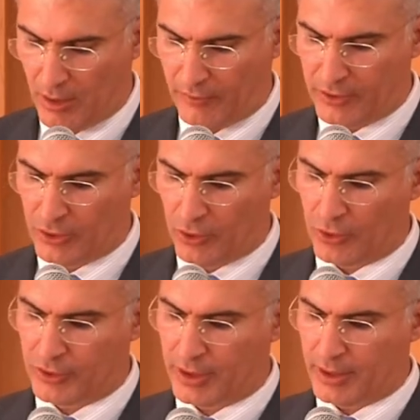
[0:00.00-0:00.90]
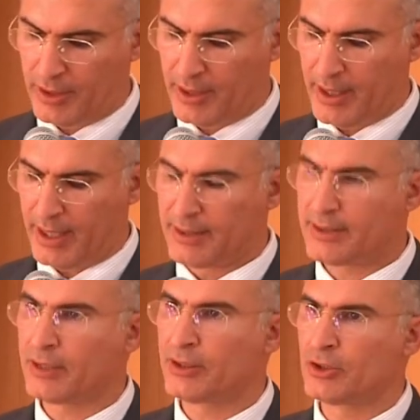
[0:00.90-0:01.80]
of the northern and
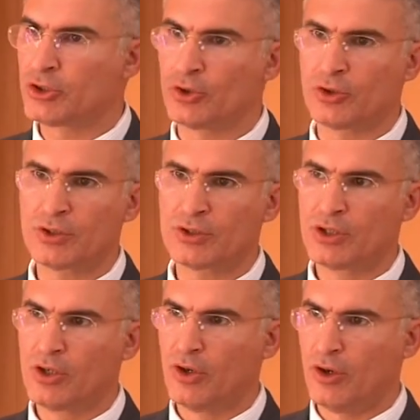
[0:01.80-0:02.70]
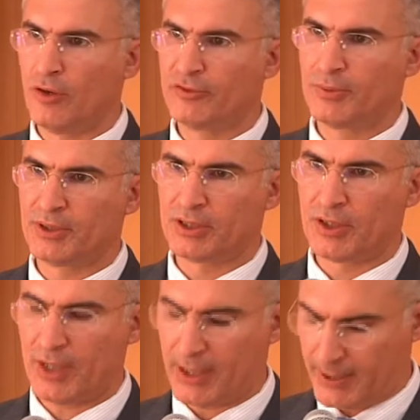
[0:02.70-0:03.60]
southern shores of the
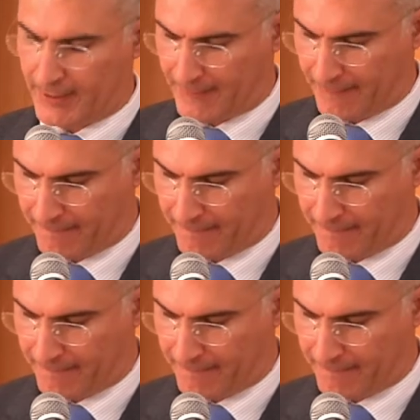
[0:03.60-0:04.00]
Mediterranean.